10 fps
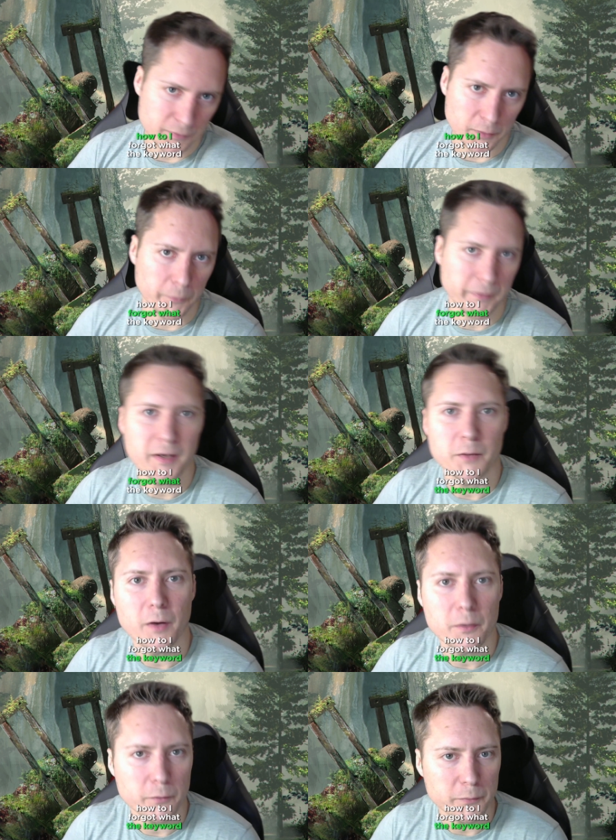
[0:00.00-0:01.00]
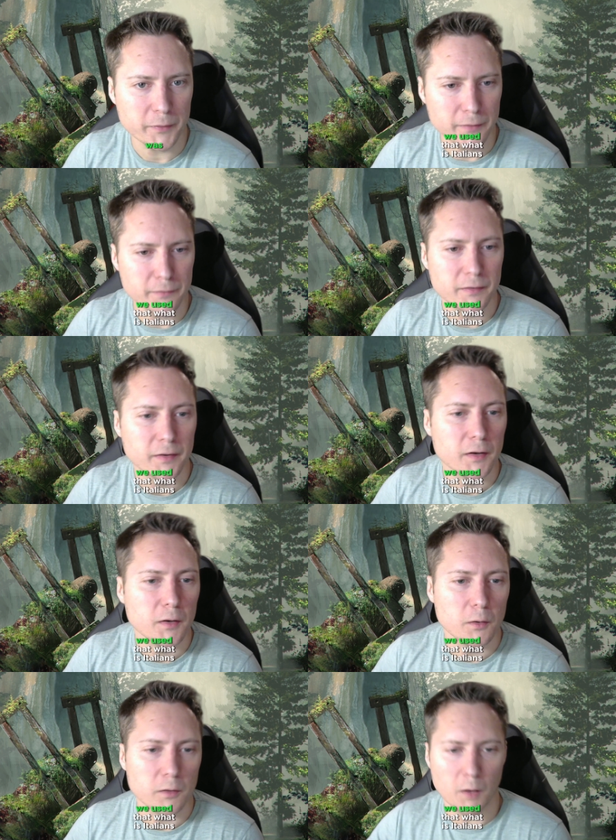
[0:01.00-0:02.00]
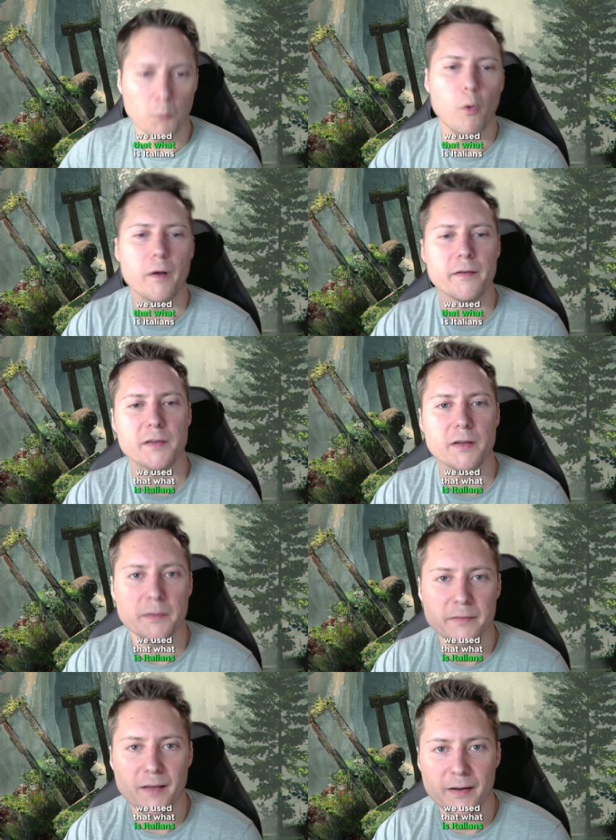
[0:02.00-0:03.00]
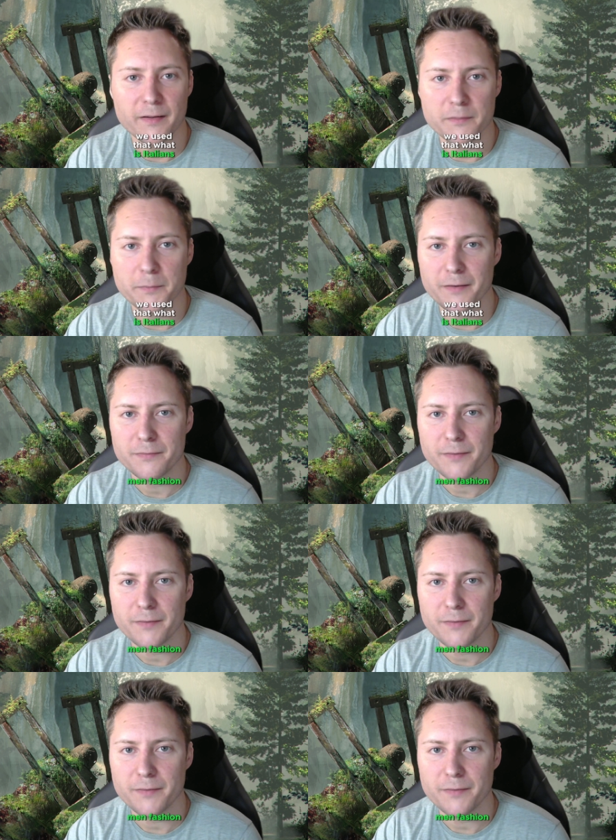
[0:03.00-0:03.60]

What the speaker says: forgot what the keyword was we used, like what is Italians men